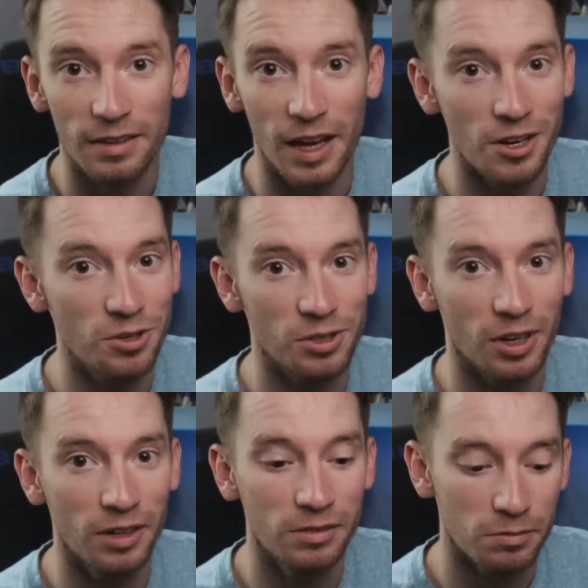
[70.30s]
as you
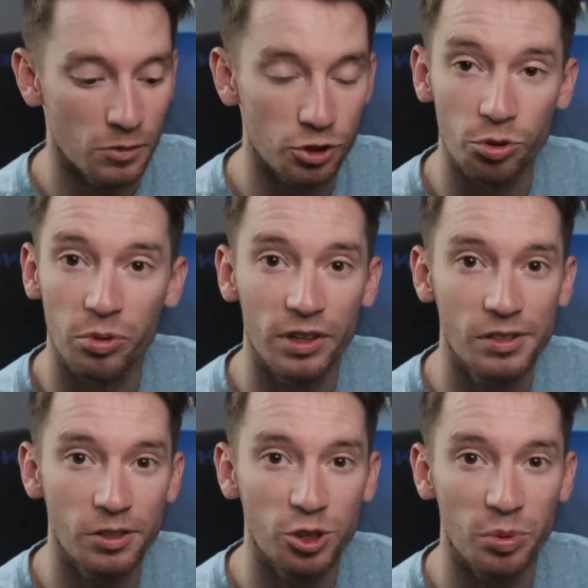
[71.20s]
saw, super
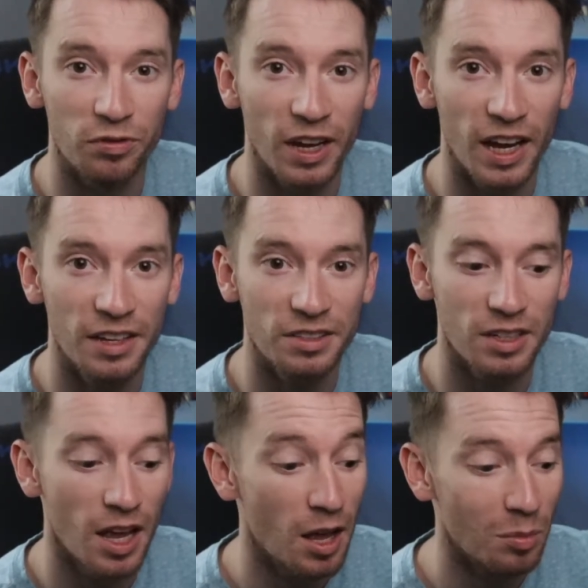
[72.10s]
easy, super
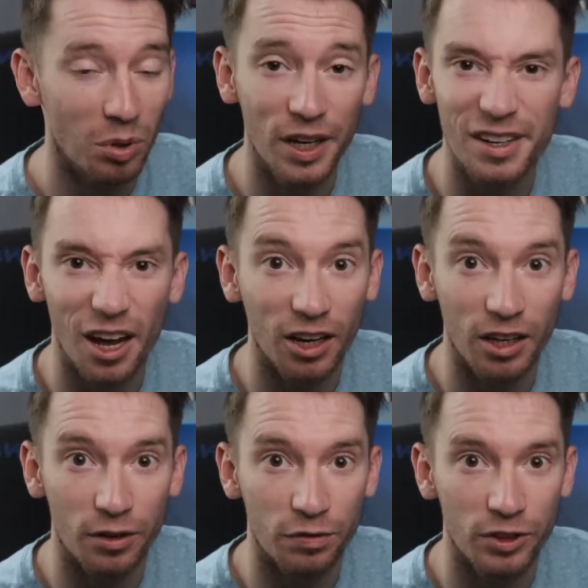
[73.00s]
fast, but not a
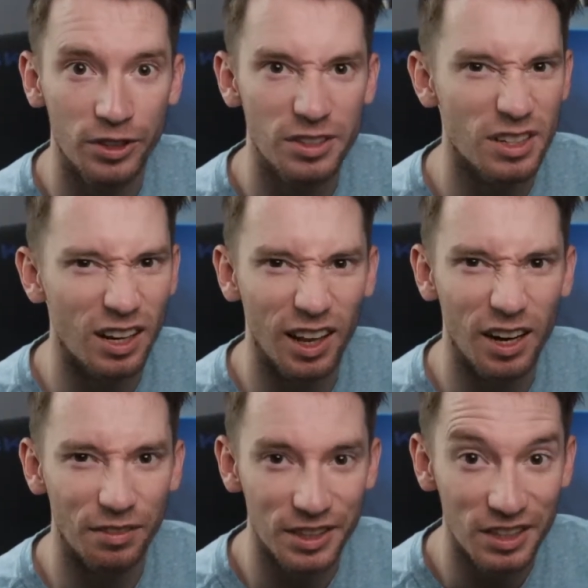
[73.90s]
lot of frills, not a
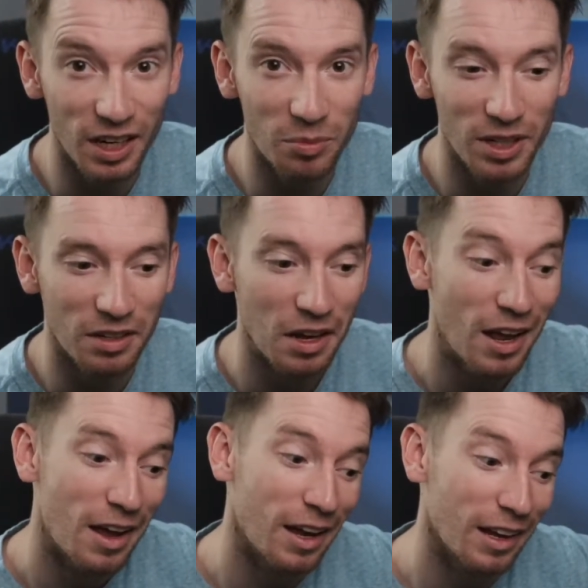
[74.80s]
lot of excitement.
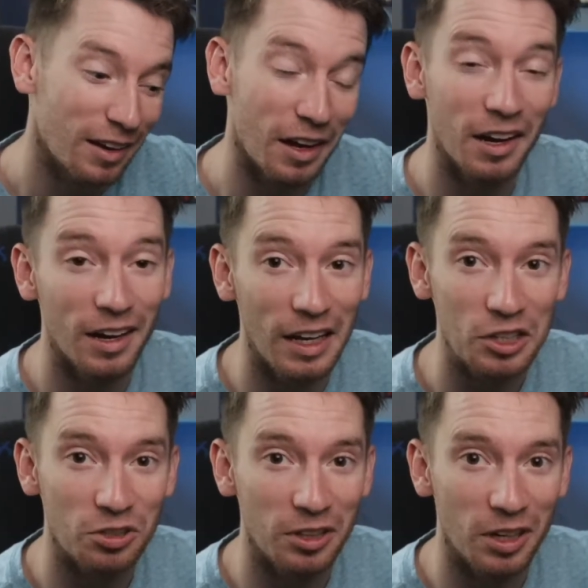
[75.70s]
And I had
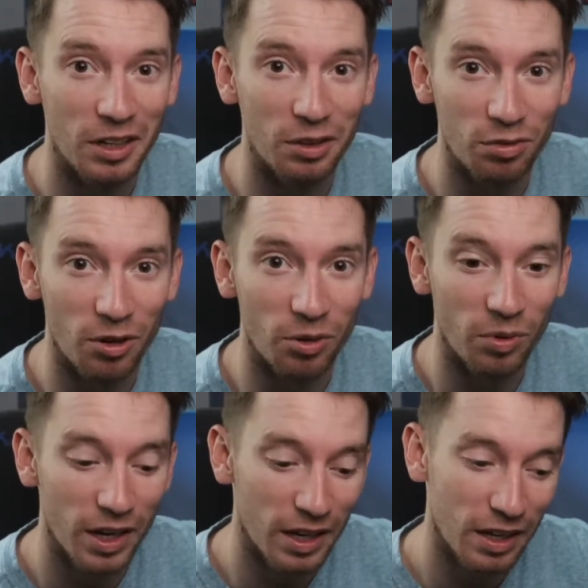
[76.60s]
actually already thrown
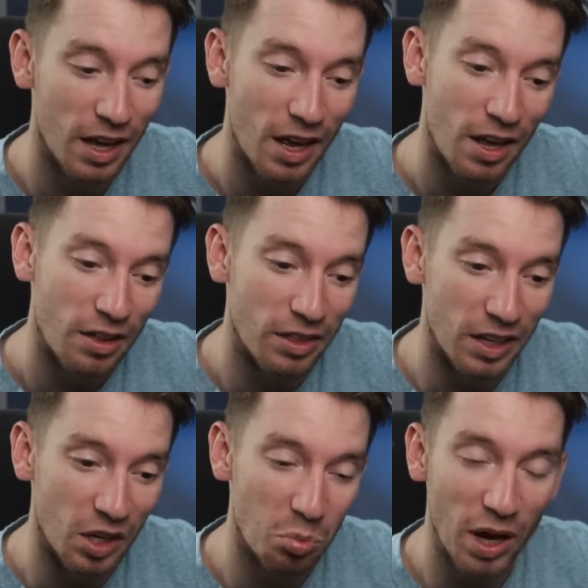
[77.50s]
away
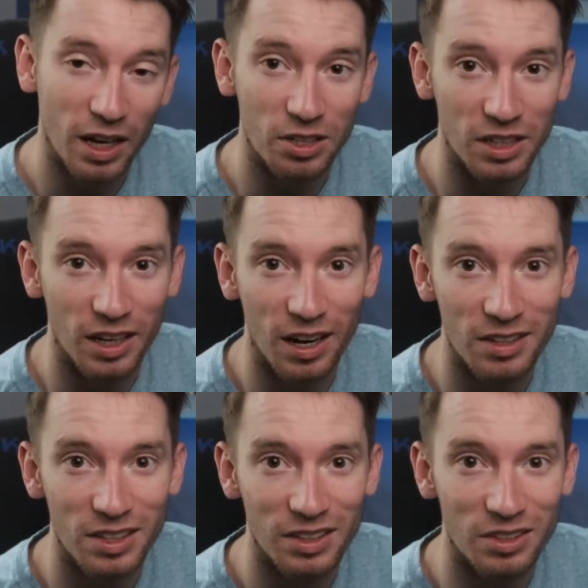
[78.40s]
the packaging
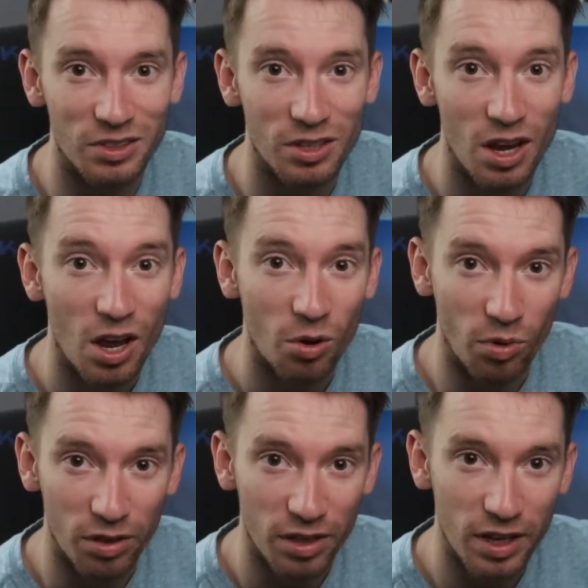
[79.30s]
contents
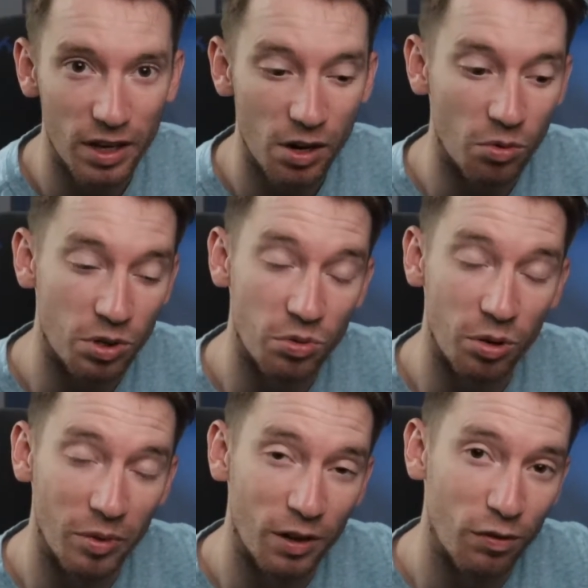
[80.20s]
within, which would
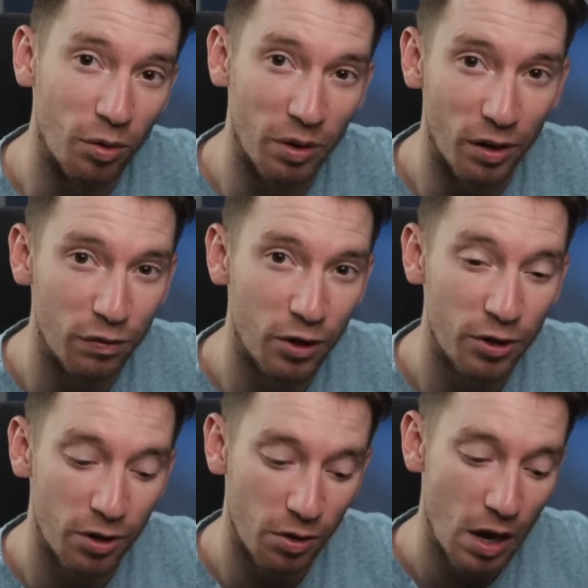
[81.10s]
have made for a better
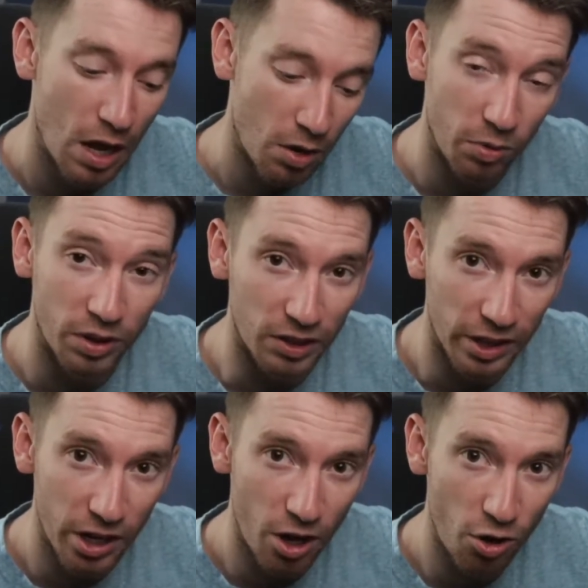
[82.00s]
photo with the
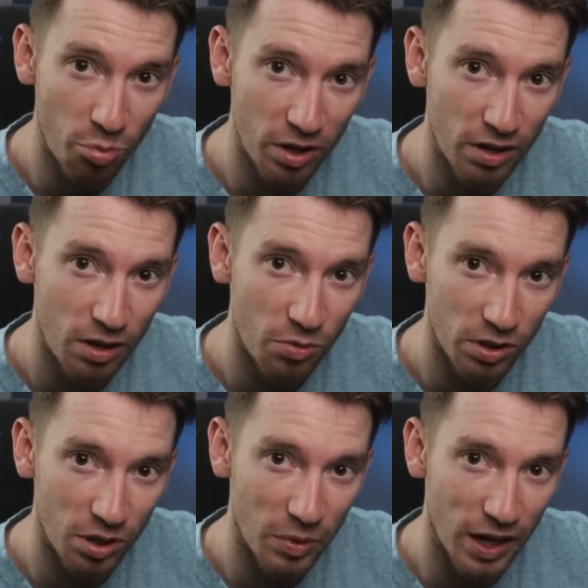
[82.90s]
lid open
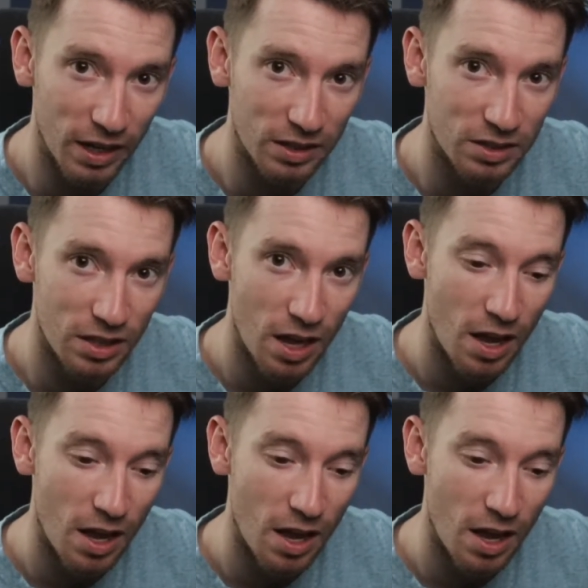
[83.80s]
with the box.